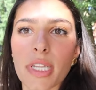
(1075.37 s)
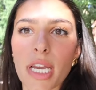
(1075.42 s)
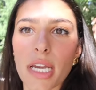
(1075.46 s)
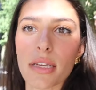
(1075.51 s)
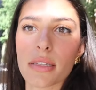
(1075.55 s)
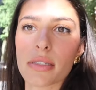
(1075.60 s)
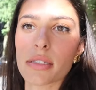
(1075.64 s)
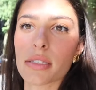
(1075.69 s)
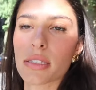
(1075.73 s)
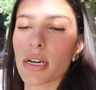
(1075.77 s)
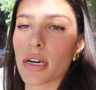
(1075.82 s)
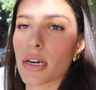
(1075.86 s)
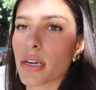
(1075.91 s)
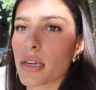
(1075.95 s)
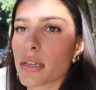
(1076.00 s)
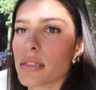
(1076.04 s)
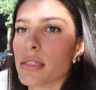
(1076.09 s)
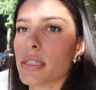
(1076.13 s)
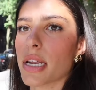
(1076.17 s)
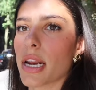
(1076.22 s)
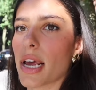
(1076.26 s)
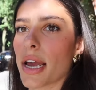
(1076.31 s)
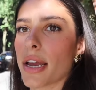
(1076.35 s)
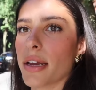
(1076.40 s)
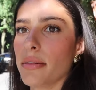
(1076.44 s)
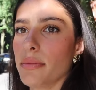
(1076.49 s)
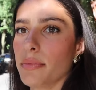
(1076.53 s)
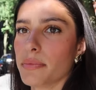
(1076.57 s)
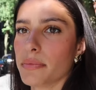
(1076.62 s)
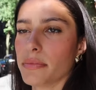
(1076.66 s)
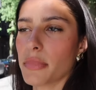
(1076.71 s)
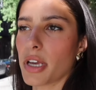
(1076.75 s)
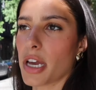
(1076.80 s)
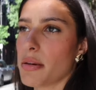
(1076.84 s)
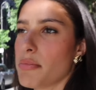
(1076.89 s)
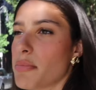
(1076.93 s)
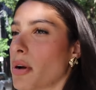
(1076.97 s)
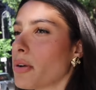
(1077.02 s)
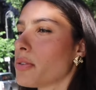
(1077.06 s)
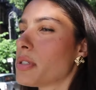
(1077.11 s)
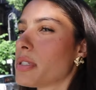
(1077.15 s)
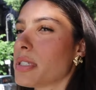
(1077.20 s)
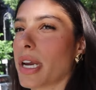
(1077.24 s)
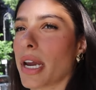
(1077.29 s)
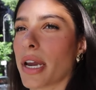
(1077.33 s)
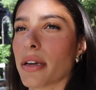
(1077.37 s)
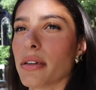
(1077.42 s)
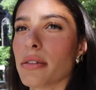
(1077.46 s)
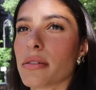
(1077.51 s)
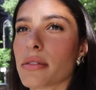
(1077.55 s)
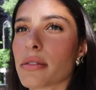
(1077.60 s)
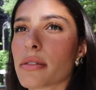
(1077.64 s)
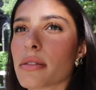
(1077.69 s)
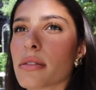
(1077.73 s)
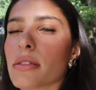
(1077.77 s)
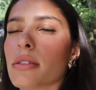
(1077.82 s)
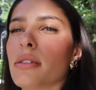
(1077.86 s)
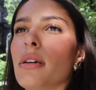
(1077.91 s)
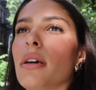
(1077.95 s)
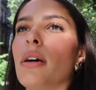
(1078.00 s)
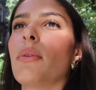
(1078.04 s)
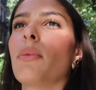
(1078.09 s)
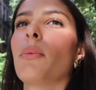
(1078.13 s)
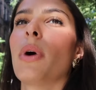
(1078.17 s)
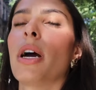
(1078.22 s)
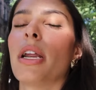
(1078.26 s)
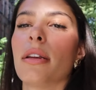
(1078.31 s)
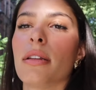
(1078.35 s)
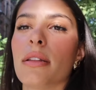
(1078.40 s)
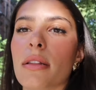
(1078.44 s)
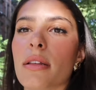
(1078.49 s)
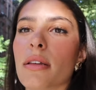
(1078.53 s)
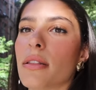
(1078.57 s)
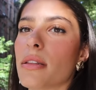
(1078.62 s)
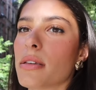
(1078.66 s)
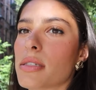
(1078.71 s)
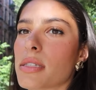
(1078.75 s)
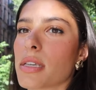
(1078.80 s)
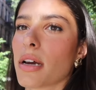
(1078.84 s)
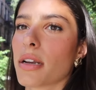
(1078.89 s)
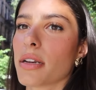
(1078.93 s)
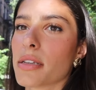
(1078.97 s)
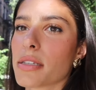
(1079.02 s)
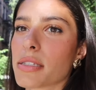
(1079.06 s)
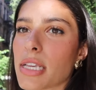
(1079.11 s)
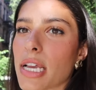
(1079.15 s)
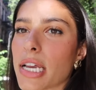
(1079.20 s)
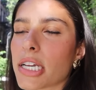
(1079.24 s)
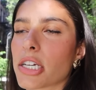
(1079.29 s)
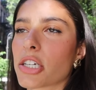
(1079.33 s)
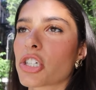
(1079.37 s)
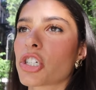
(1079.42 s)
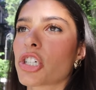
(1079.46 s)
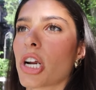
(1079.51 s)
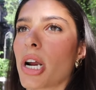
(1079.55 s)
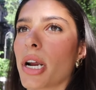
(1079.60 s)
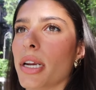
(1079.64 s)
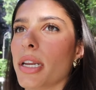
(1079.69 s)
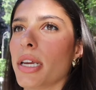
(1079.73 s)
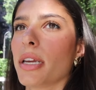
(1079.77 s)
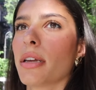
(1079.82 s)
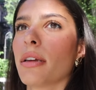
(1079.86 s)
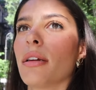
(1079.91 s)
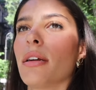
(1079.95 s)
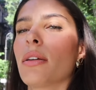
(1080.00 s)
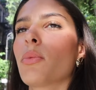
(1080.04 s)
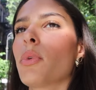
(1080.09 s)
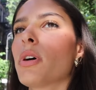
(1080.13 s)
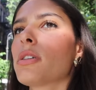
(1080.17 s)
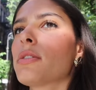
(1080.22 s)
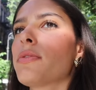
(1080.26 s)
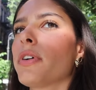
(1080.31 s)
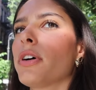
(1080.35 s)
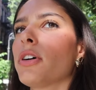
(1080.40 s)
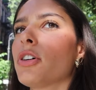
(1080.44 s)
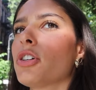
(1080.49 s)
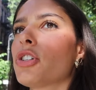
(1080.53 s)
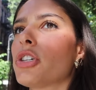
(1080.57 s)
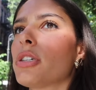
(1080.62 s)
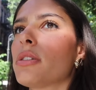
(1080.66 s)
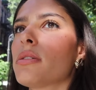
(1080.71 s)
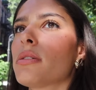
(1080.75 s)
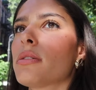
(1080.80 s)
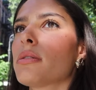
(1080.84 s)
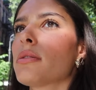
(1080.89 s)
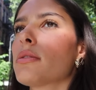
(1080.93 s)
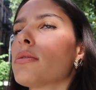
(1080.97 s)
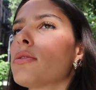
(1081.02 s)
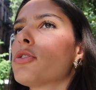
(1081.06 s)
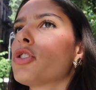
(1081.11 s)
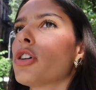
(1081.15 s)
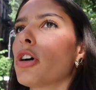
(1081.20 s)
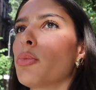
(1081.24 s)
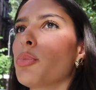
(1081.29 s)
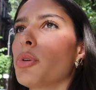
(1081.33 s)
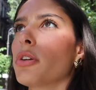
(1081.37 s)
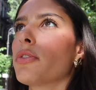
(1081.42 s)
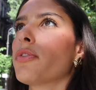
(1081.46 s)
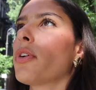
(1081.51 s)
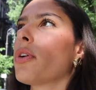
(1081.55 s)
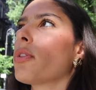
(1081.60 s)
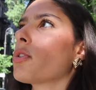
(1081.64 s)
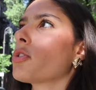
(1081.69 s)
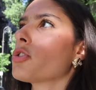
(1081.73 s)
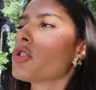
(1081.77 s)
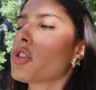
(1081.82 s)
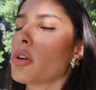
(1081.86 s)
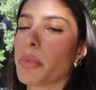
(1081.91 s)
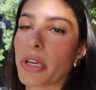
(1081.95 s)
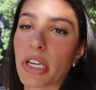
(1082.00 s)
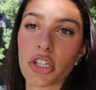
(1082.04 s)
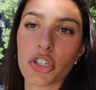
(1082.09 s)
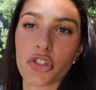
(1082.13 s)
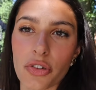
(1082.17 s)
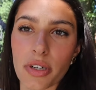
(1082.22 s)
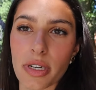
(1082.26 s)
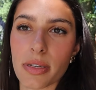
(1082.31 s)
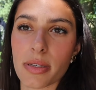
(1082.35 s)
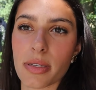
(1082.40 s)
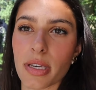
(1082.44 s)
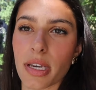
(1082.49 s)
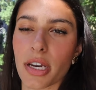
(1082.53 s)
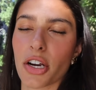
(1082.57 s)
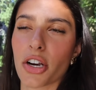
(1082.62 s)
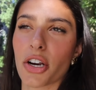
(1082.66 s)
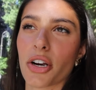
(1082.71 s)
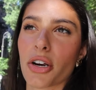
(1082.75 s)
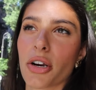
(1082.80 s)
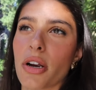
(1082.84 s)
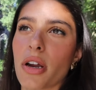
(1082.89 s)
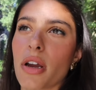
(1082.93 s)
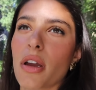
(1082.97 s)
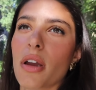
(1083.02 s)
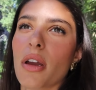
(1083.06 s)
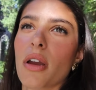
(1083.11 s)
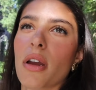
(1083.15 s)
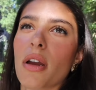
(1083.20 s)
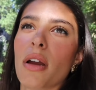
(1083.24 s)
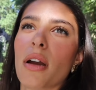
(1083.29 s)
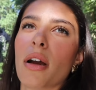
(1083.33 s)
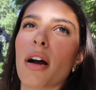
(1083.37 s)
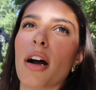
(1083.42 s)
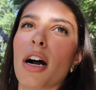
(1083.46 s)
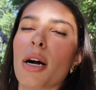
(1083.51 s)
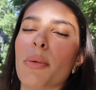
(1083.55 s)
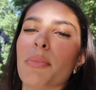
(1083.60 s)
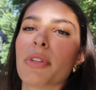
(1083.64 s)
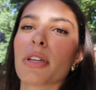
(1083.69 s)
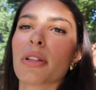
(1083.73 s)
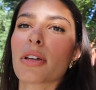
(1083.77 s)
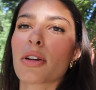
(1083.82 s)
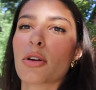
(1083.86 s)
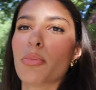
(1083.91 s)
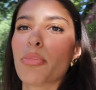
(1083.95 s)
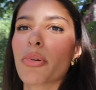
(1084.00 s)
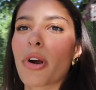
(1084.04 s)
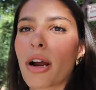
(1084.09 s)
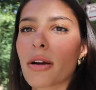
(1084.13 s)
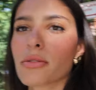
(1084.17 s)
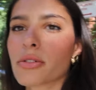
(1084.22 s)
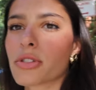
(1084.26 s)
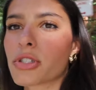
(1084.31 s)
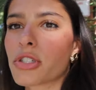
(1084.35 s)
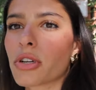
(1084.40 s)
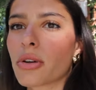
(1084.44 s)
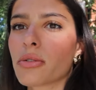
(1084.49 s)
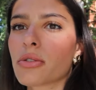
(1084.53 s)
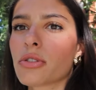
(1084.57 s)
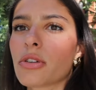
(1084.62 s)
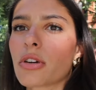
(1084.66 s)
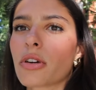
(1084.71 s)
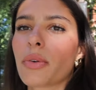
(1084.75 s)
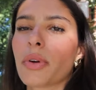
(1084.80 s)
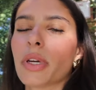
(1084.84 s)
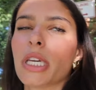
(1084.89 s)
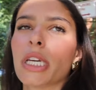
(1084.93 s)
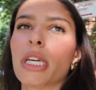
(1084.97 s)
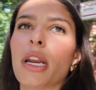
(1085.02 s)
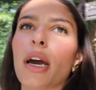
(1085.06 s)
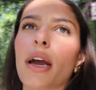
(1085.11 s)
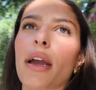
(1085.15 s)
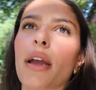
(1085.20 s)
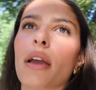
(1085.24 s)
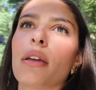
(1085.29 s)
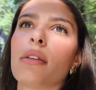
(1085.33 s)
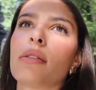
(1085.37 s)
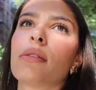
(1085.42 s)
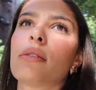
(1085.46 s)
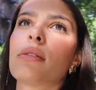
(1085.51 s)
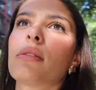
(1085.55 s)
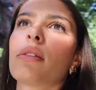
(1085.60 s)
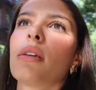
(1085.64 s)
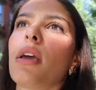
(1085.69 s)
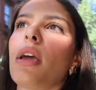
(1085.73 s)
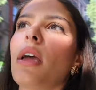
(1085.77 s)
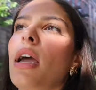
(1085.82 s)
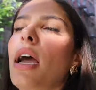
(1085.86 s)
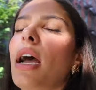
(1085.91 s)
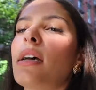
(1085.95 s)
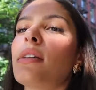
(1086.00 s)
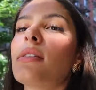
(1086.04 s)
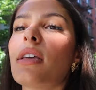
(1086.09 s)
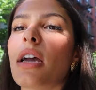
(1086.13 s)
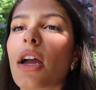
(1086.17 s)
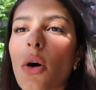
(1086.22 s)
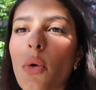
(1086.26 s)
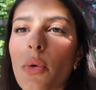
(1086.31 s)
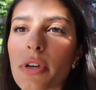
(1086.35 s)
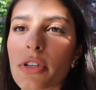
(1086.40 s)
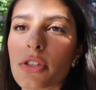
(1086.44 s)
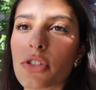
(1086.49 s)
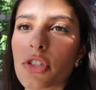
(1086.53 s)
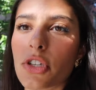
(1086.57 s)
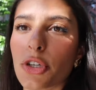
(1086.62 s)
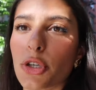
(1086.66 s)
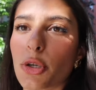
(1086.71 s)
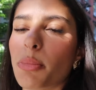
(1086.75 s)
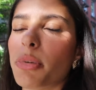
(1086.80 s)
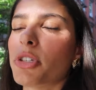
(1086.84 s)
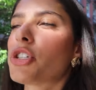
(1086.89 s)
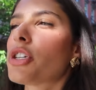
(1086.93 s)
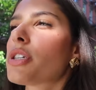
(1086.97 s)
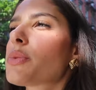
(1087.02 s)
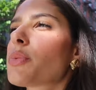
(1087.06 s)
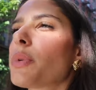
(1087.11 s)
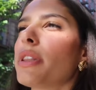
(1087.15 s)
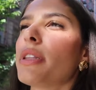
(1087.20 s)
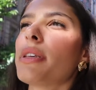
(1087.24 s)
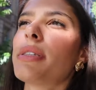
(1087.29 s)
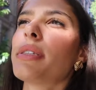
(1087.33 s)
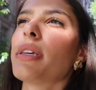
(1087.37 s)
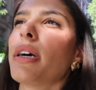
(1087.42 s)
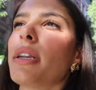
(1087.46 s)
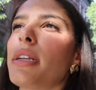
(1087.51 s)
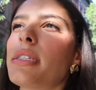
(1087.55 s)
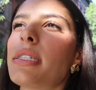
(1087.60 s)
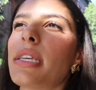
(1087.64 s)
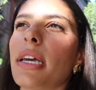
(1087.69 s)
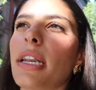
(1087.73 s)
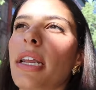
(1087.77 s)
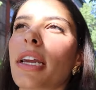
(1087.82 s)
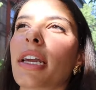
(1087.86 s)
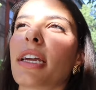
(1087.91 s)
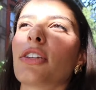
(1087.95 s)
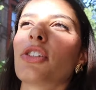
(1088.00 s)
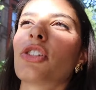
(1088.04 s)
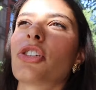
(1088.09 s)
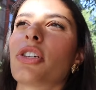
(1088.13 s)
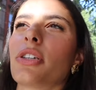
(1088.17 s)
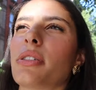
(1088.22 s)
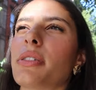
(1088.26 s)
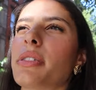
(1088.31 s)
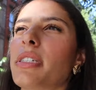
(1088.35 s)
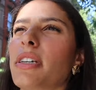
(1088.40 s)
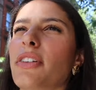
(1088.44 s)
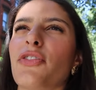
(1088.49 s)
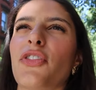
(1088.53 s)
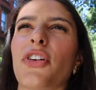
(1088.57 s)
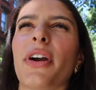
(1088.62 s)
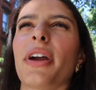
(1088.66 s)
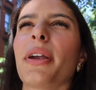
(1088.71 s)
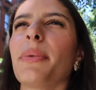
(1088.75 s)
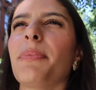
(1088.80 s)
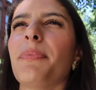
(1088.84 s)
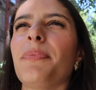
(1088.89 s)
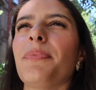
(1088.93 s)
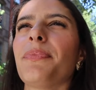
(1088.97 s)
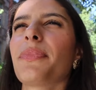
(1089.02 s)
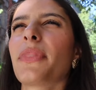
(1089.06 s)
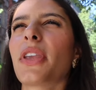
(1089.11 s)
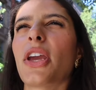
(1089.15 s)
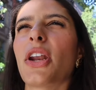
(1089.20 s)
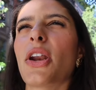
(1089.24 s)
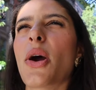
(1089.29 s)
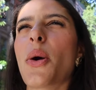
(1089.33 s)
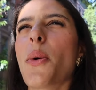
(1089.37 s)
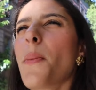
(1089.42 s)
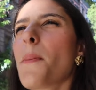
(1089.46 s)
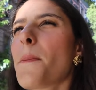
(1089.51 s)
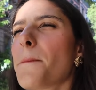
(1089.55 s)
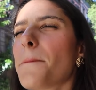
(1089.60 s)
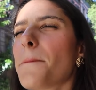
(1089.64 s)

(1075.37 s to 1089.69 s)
It's stunning today and most days when the sun is like shining in West Village. It's so beautiful. There are so many trees here. The little brownstones look really nice as they always do, but just when the sun is hitting, it's just different, you know?